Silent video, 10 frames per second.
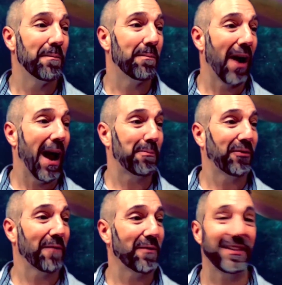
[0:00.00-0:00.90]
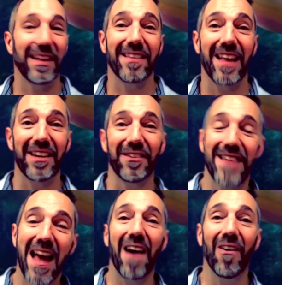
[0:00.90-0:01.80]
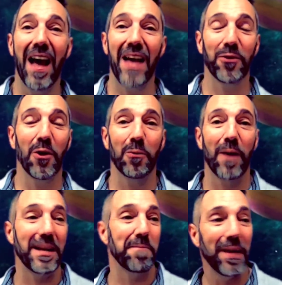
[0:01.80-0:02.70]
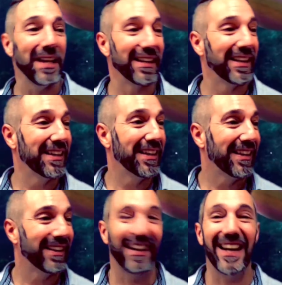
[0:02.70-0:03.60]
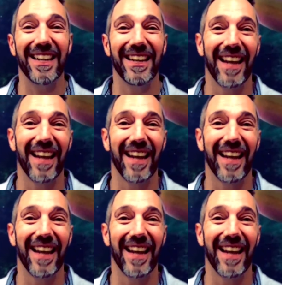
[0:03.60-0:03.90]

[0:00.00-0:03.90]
Perhaps everything that is now has already been, right?